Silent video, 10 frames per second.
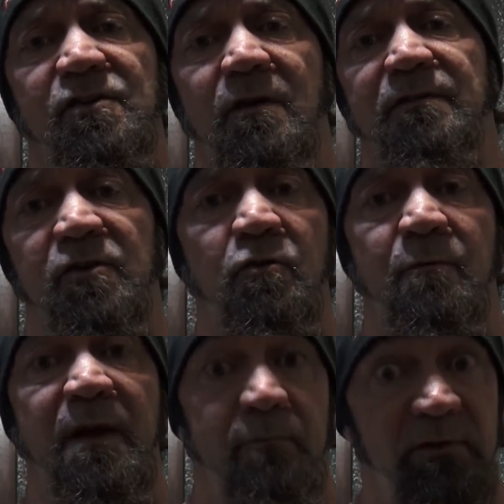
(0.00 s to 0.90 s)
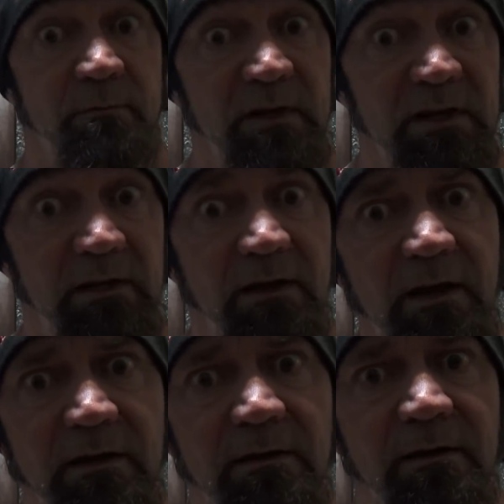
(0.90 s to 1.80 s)
I still have to go to bed with me at
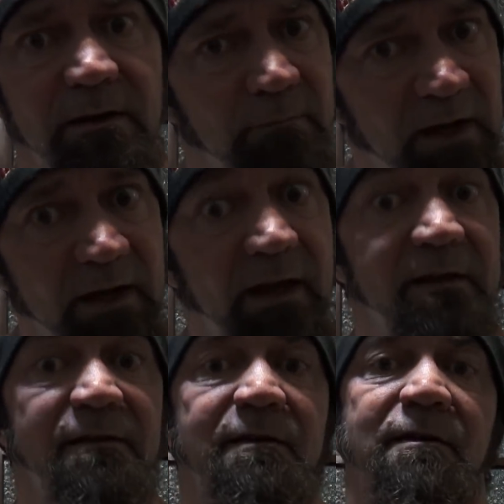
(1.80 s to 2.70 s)
night in my head.